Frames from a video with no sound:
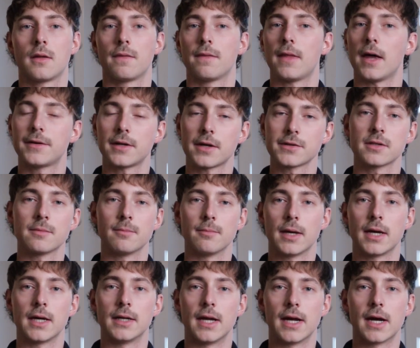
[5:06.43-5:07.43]
That doesn't
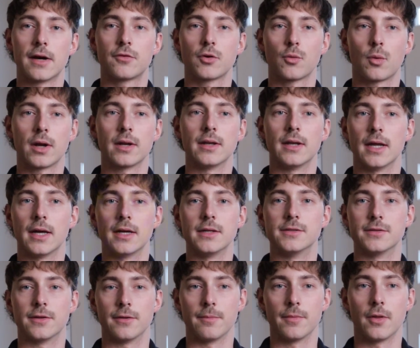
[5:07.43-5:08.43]
mean everyone
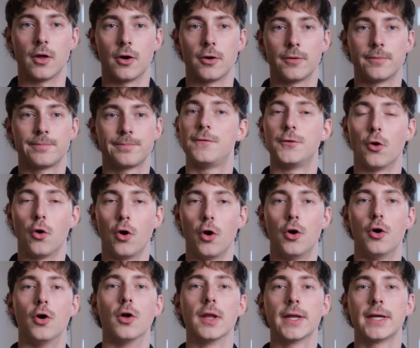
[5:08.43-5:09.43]
needs them though. If you're
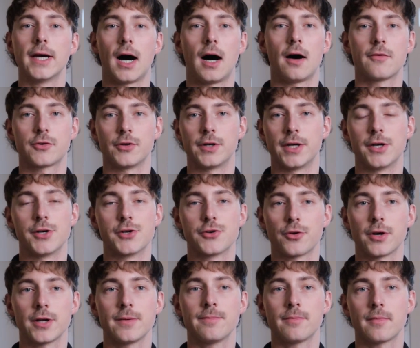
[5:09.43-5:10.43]
early after an
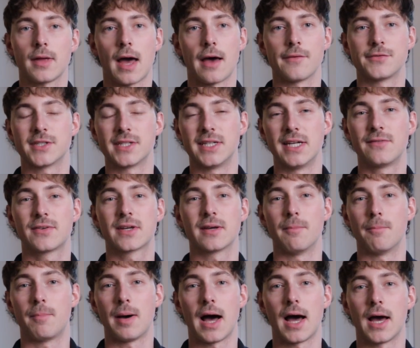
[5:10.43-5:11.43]
injury, have
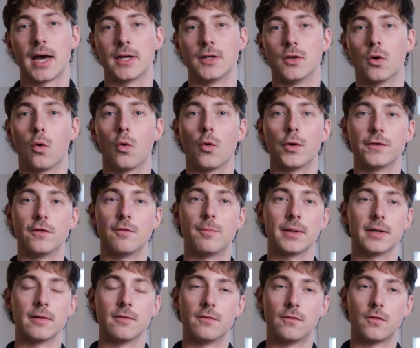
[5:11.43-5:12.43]
significant pain, or you've
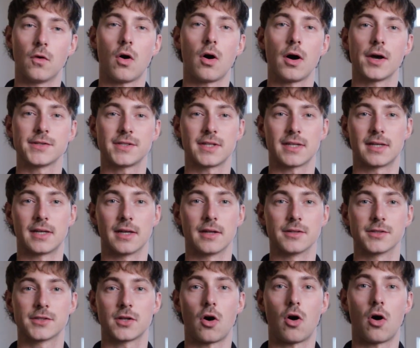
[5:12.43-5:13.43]
been advised
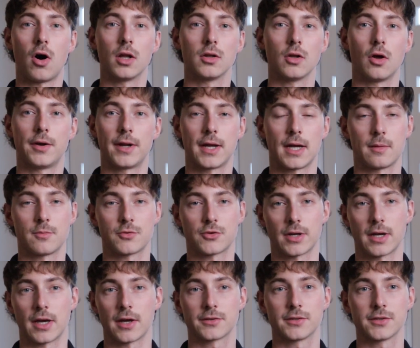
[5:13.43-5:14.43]
against high-load
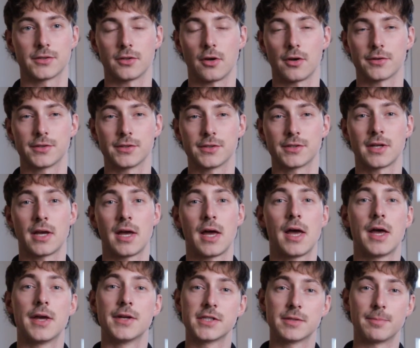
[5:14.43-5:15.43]
hamstring exercises,
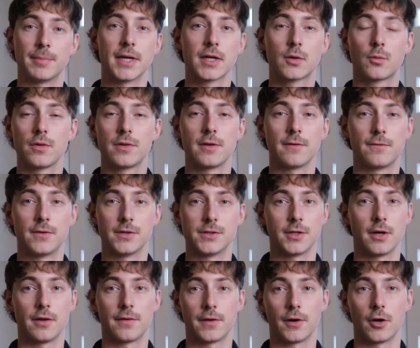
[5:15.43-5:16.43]
speak with your
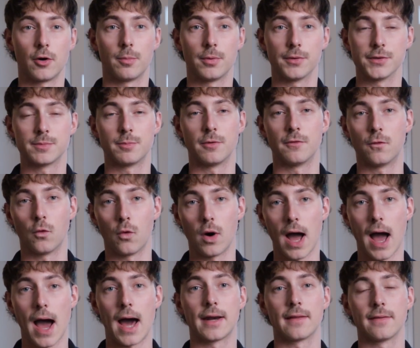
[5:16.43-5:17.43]
physiotherapist before
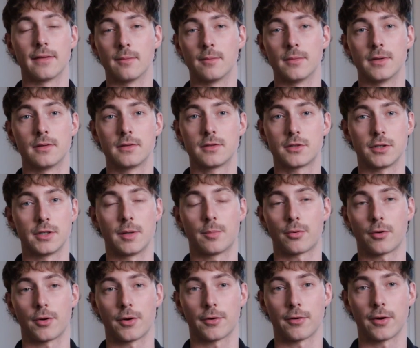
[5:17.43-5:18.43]
adding them to your
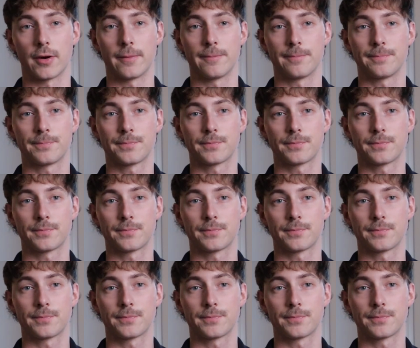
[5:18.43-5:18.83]
program.